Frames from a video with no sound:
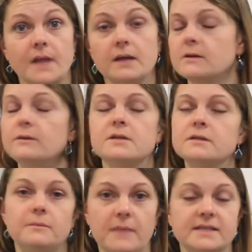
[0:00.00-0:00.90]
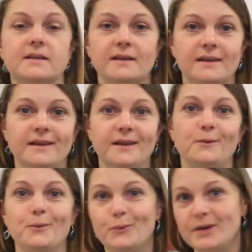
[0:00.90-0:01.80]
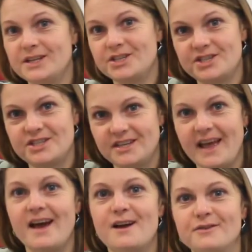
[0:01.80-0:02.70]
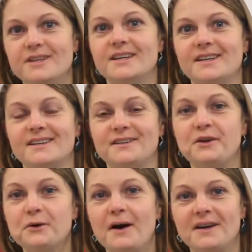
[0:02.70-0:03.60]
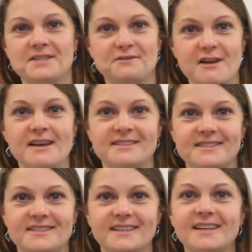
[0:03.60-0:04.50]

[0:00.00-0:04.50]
So it doesn't matter in which area you are stressed,